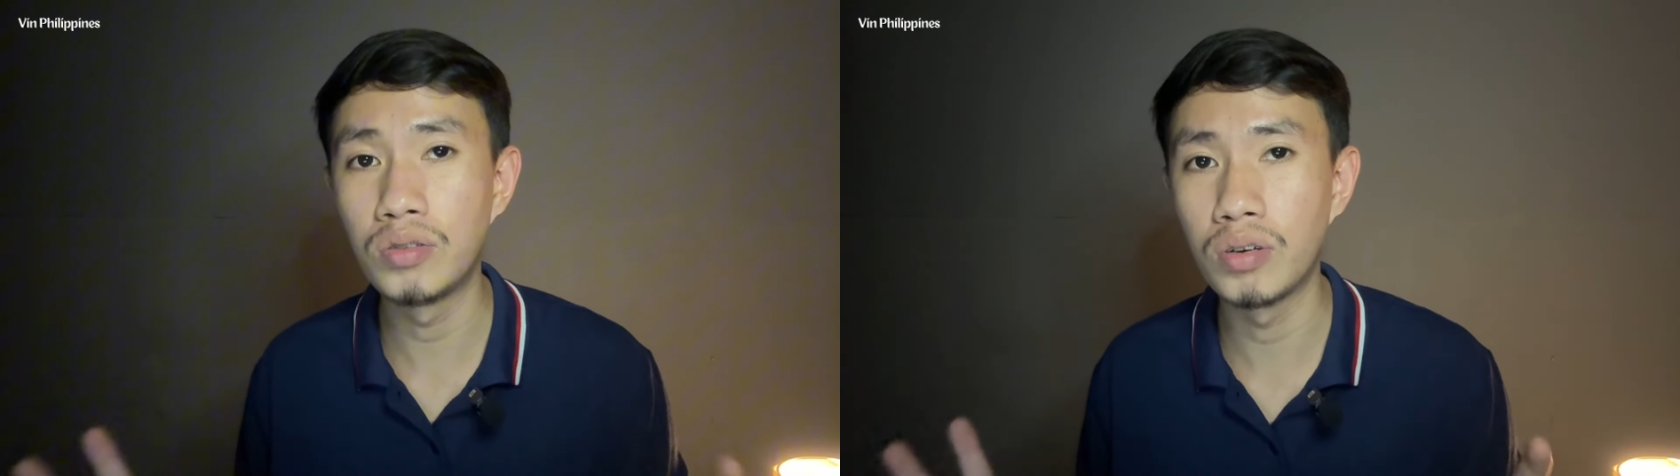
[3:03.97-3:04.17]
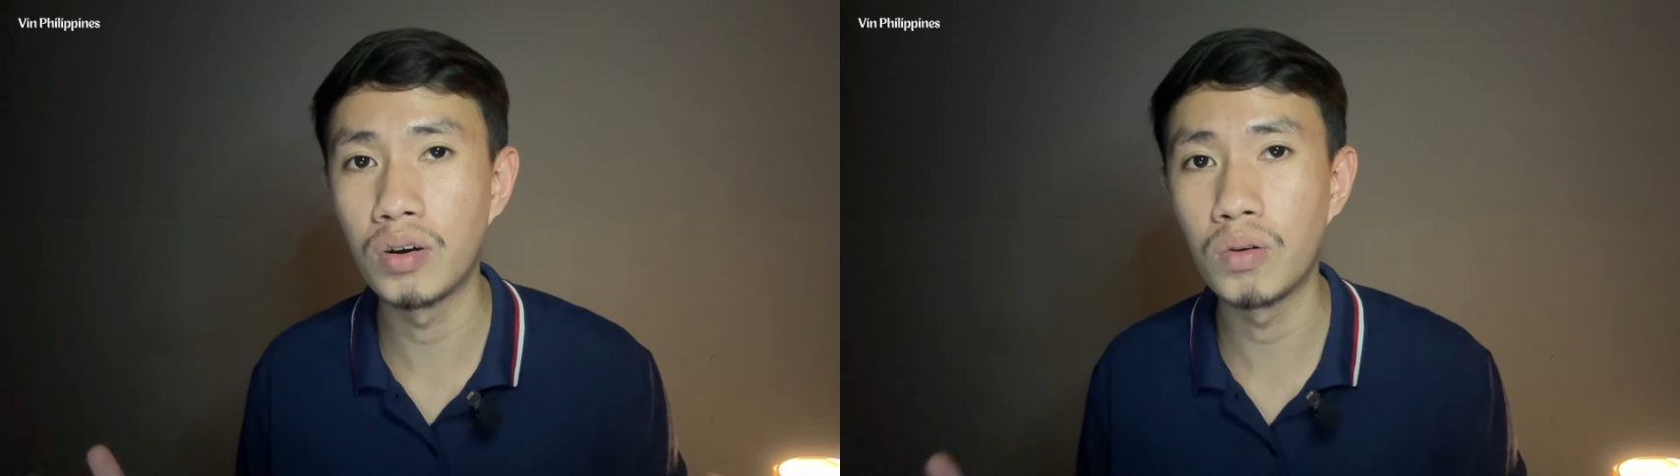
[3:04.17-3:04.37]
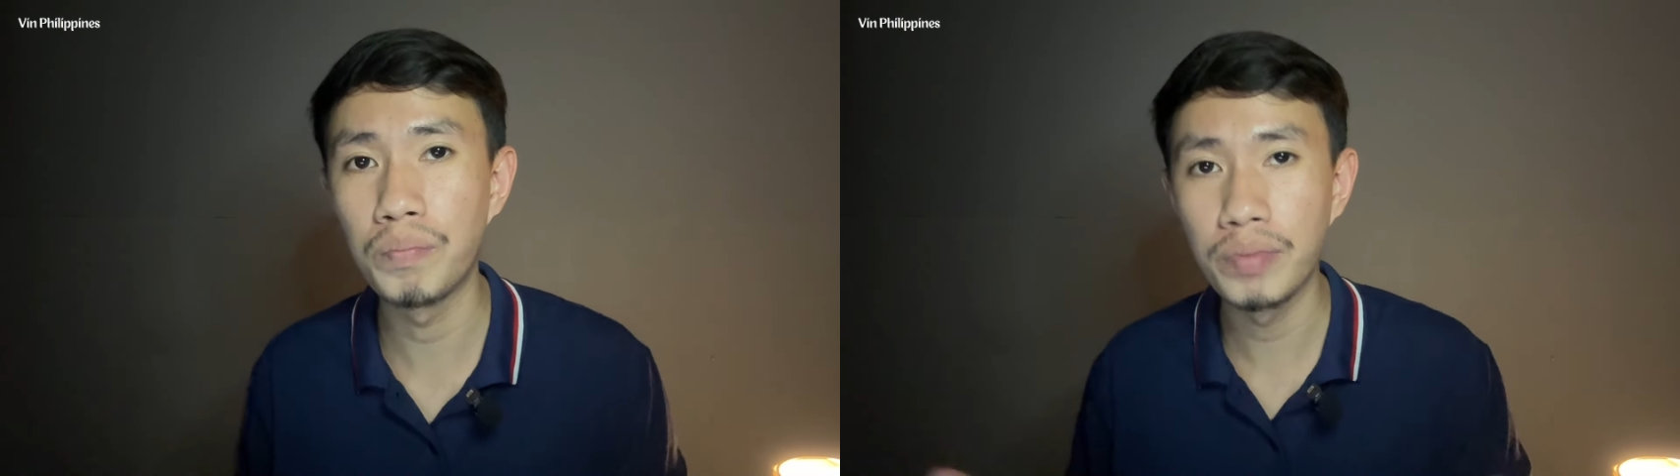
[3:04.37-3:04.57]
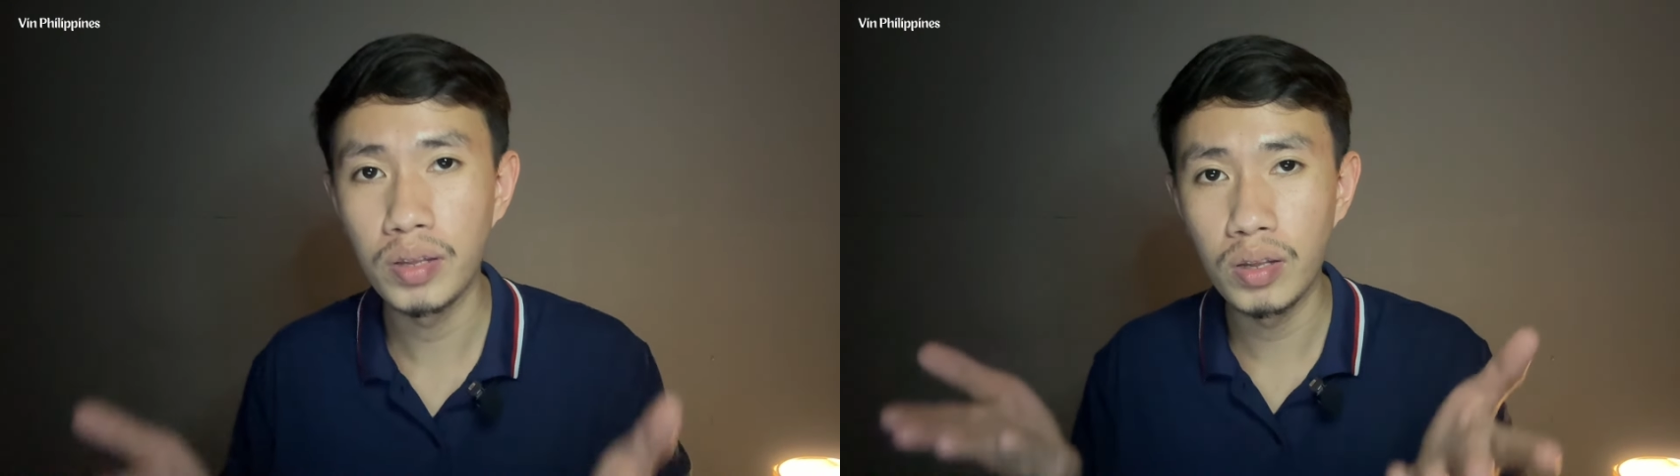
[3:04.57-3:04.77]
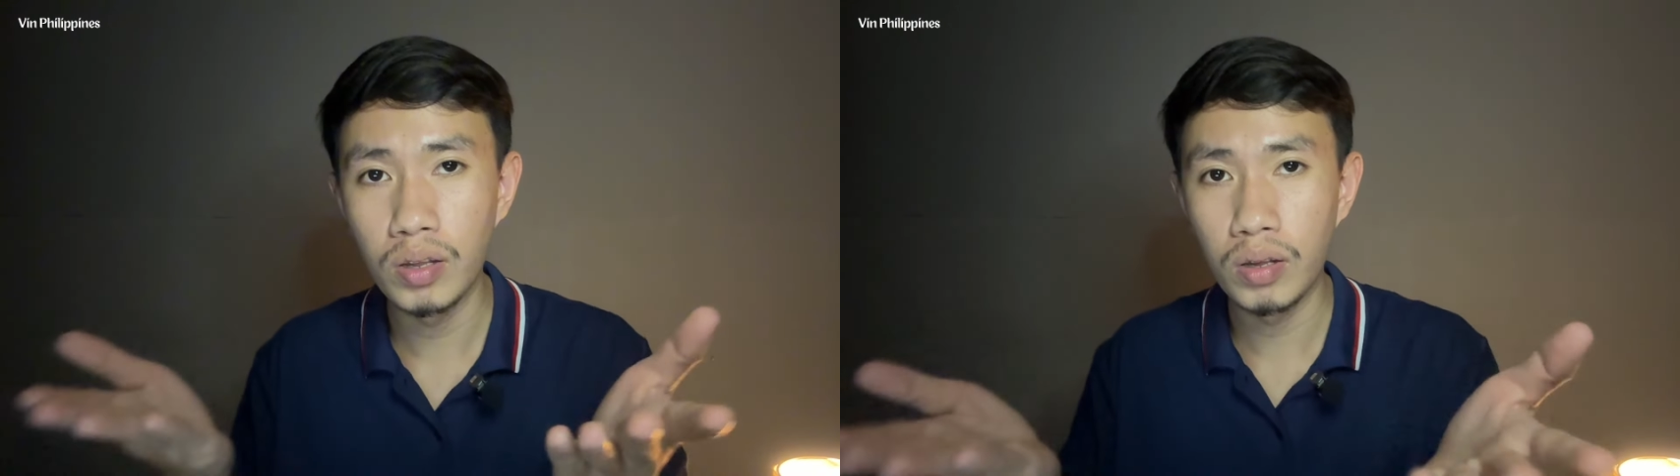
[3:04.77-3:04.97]
know
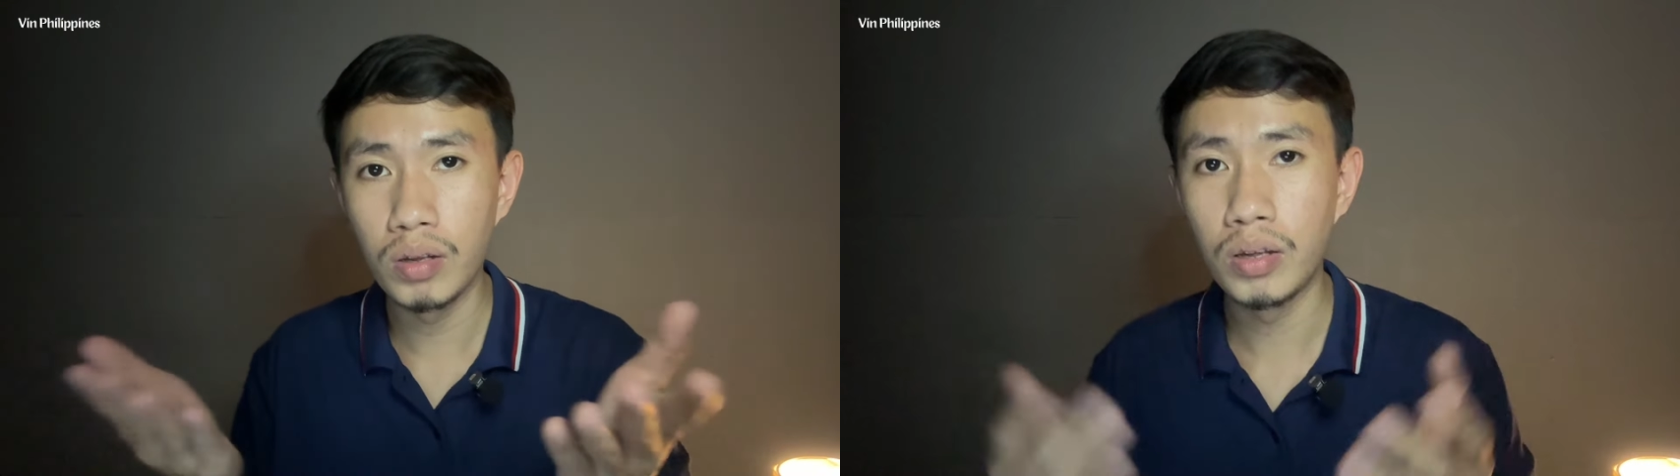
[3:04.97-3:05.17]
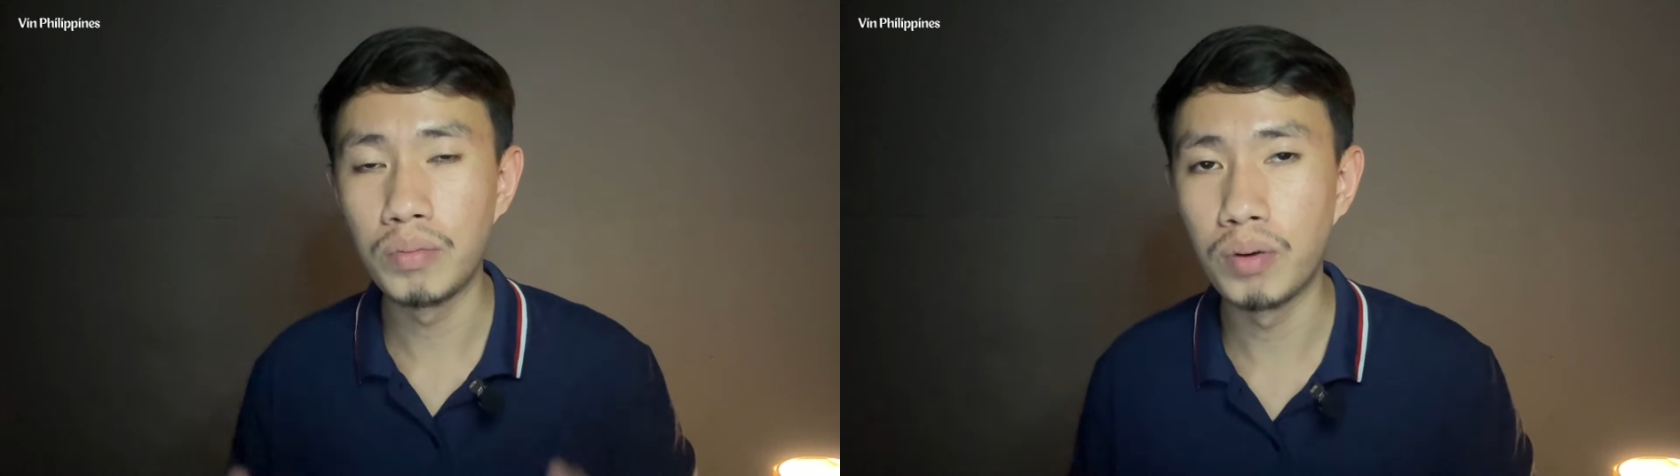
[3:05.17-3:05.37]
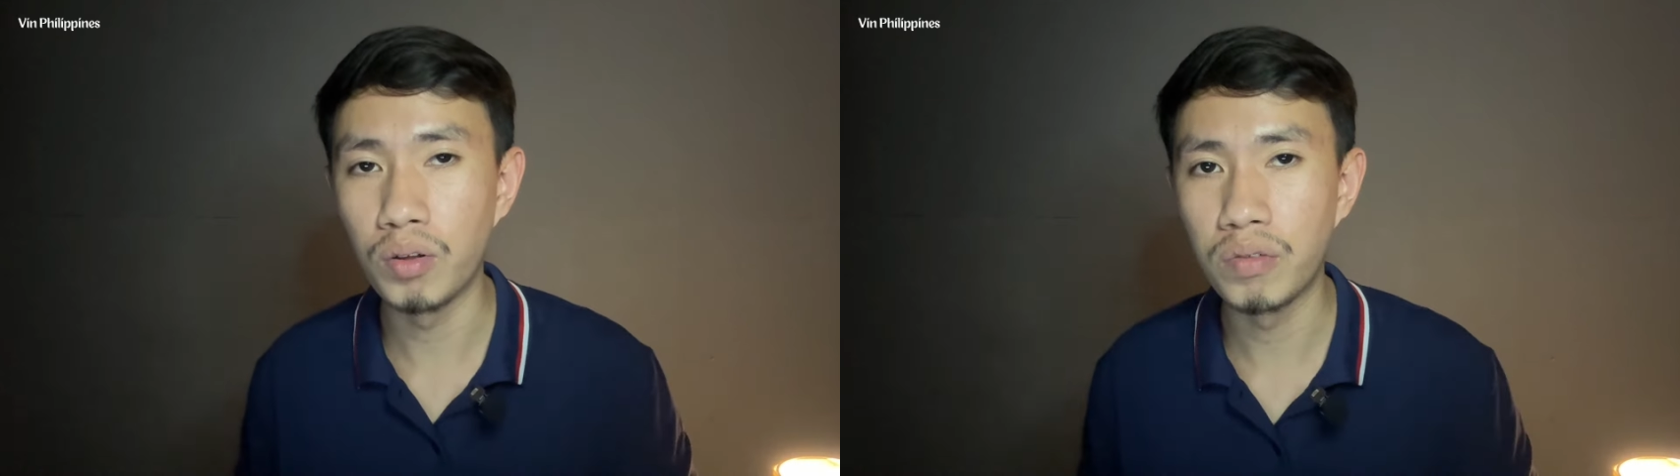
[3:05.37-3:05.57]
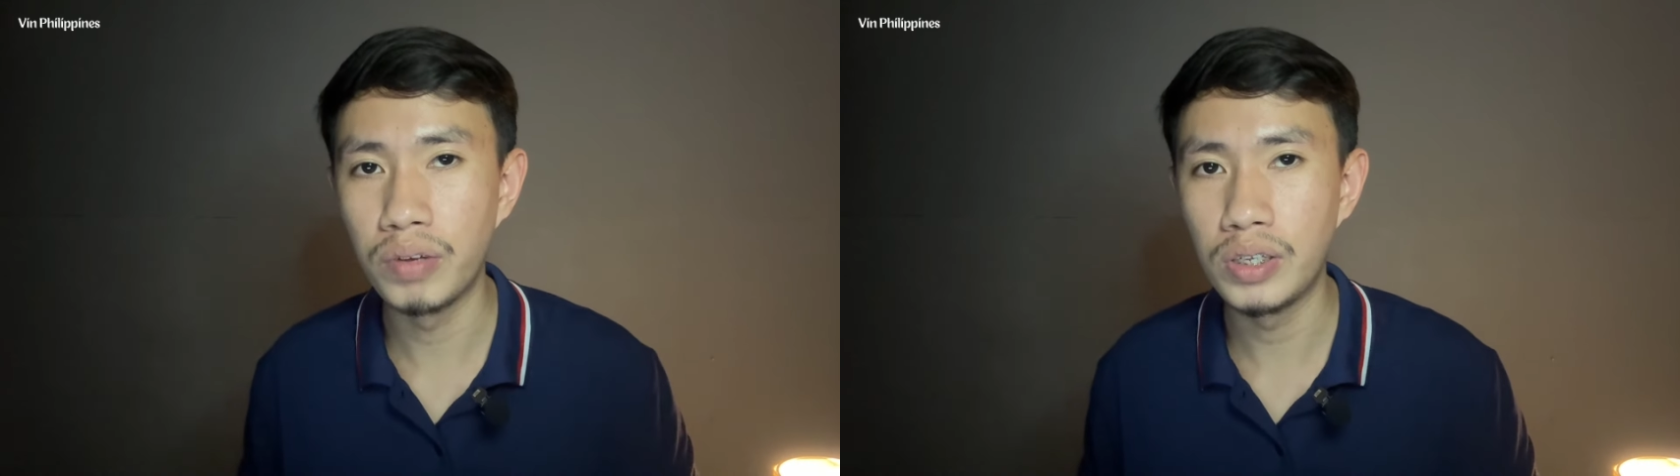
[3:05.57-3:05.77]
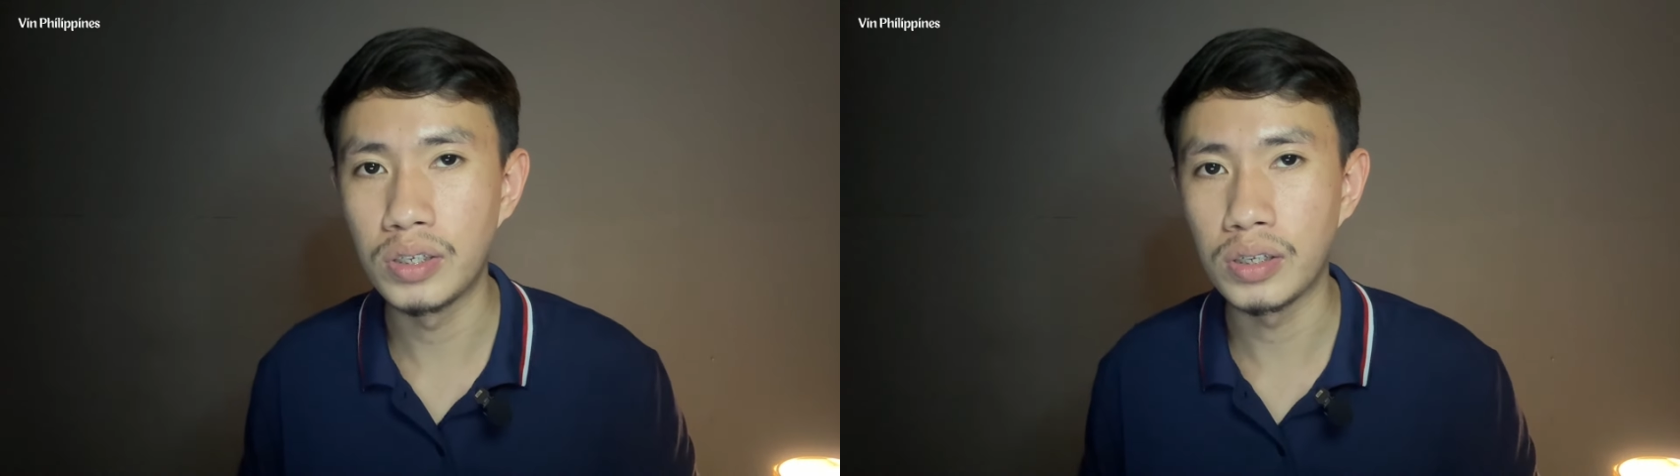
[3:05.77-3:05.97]
in both
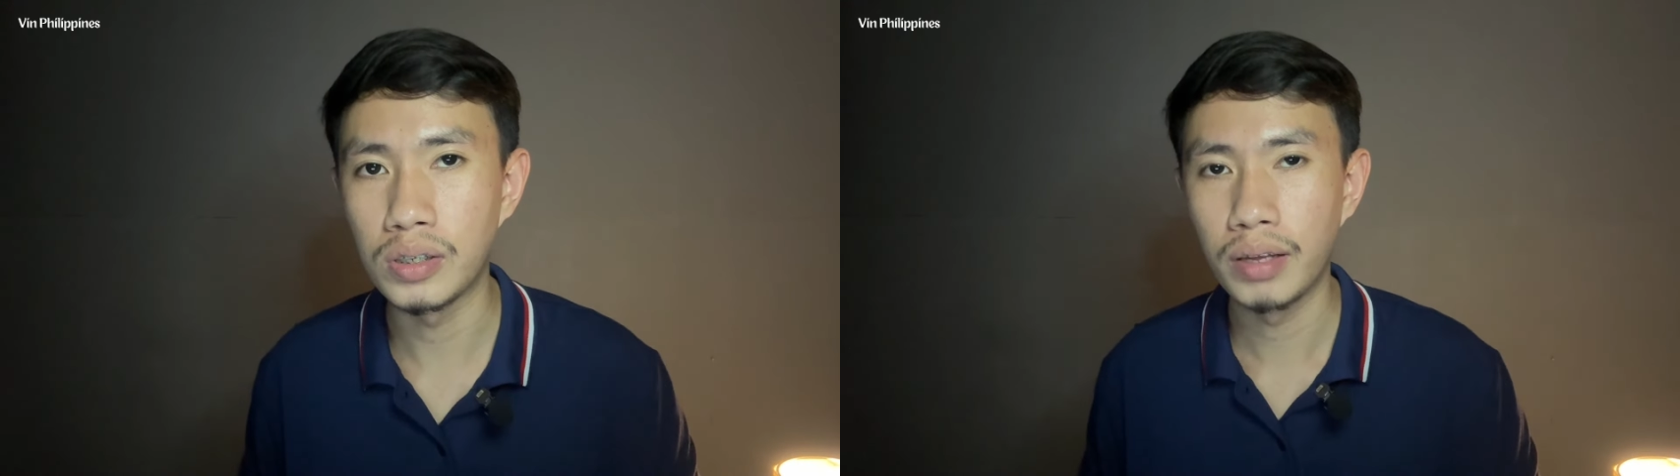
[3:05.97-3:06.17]
visas.